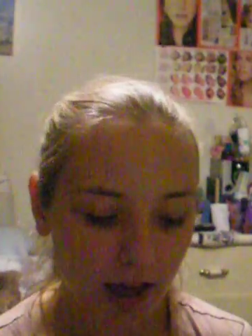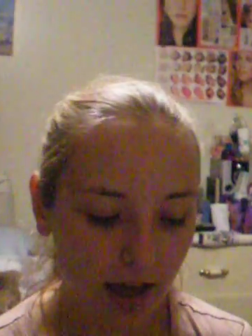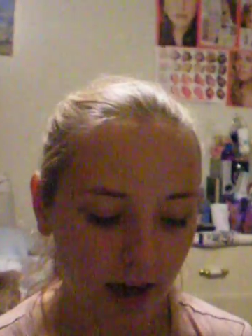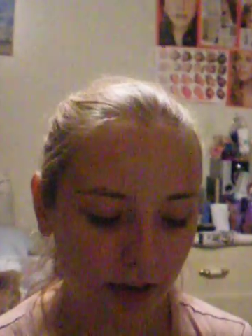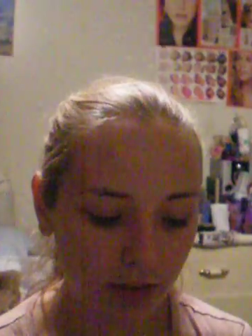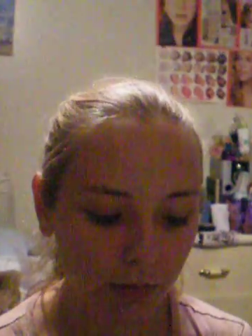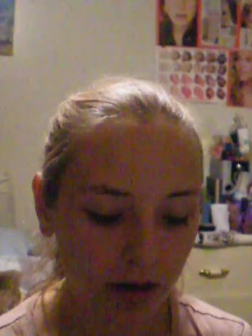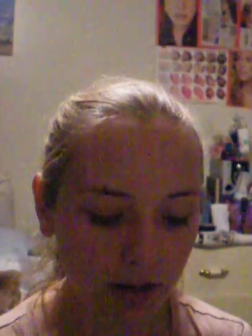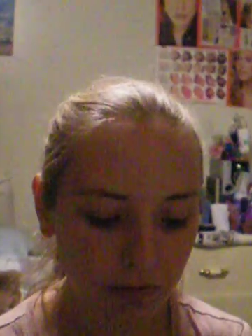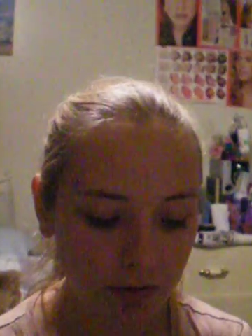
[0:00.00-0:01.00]
And the
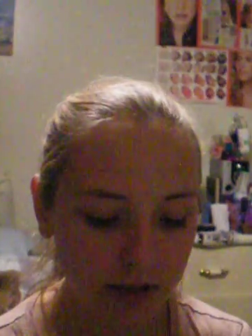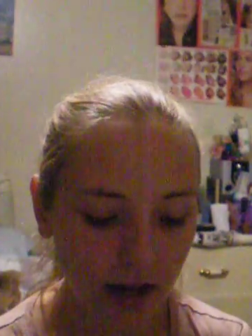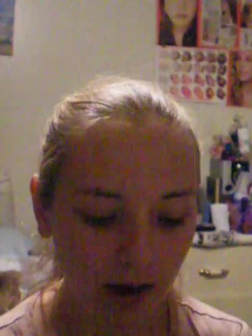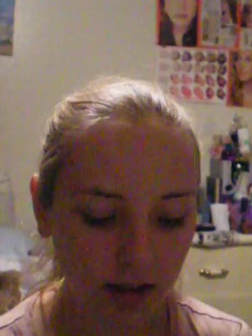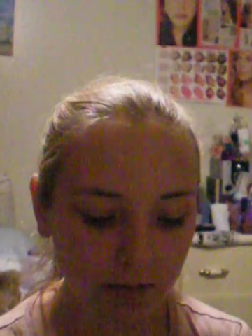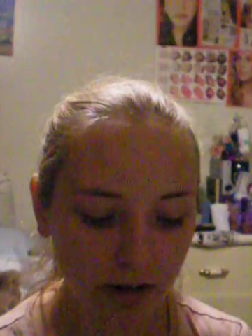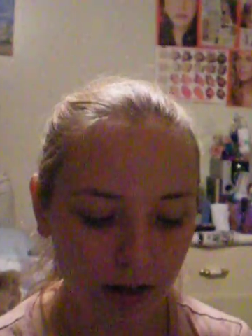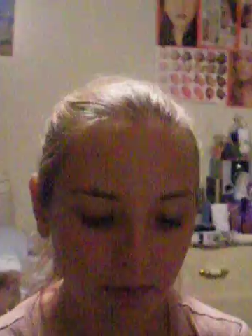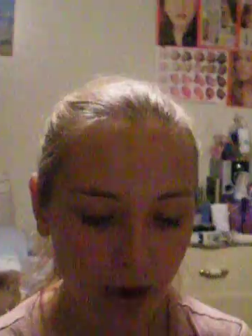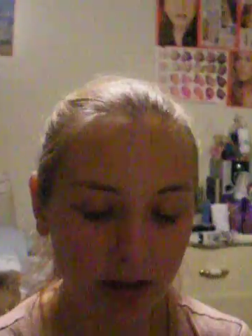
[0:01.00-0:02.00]
one I most highly
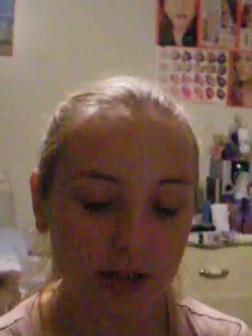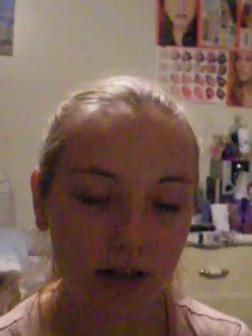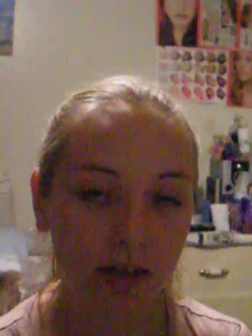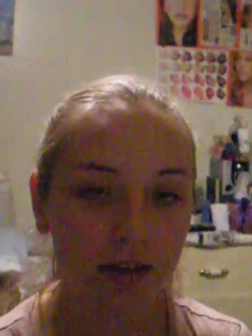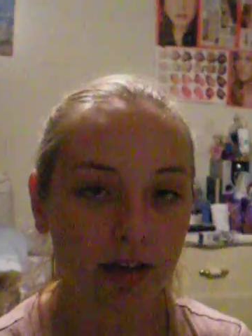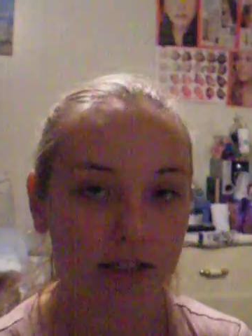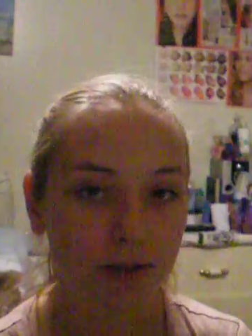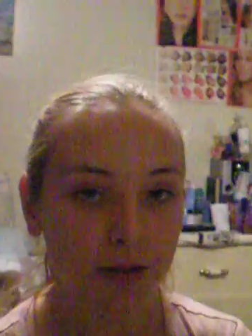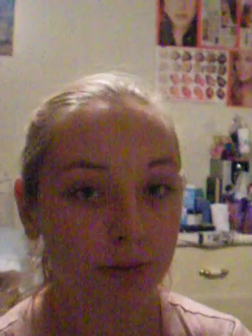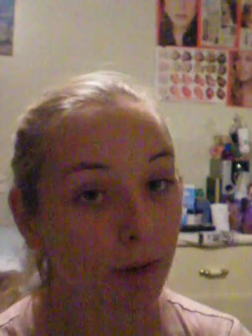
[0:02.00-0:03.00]
recommend, and I think is
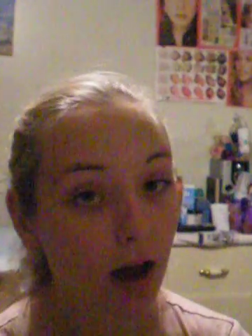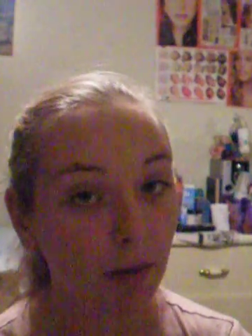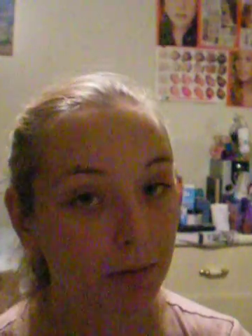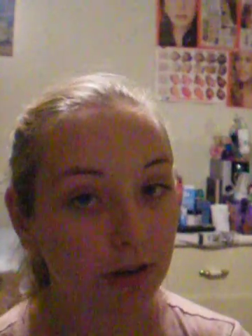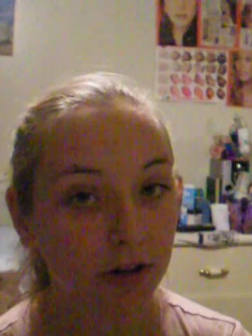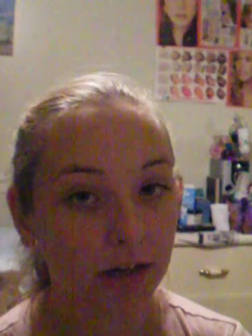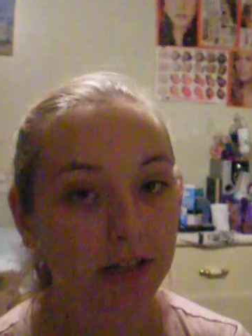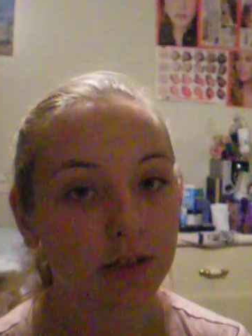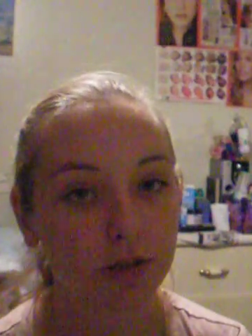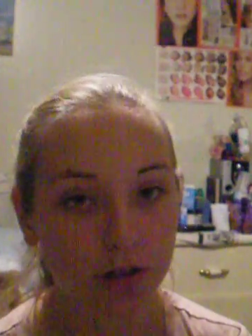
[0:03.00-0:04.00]
most popular,
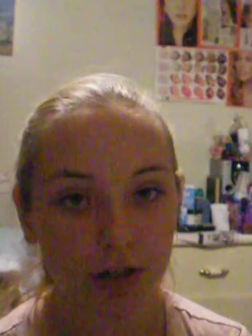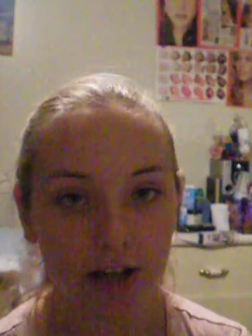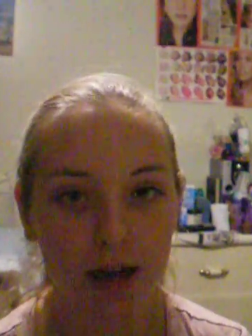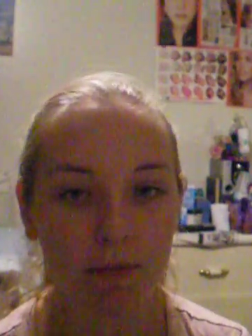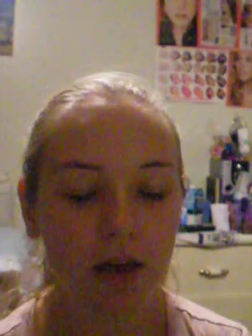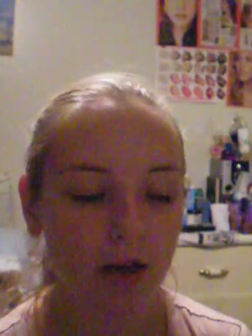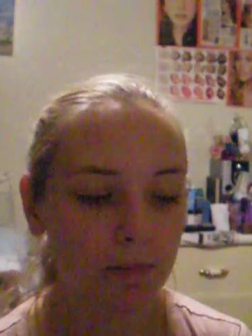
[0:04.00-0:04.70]
is surname,